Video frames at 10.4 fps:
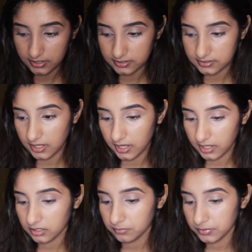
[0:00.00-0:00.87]
is
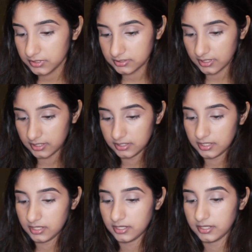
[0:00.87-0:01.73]
I'll be
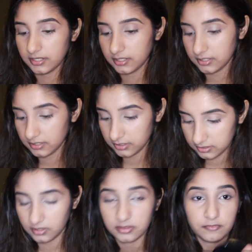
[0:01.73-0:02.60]
taking
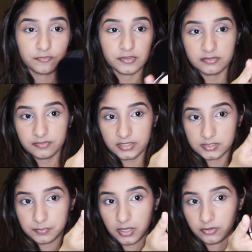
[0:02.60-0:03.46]
the V
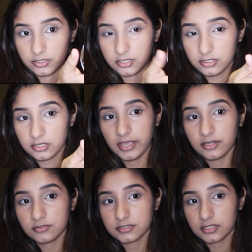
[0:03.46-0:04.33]
Face powder
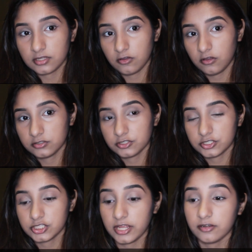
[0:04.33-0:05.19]
and using the contour
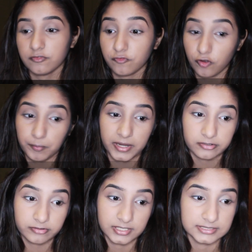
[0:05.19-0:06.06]
shade for my
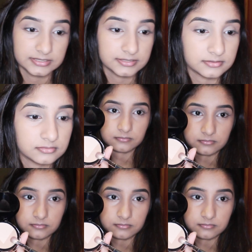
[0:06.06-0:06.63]
crease.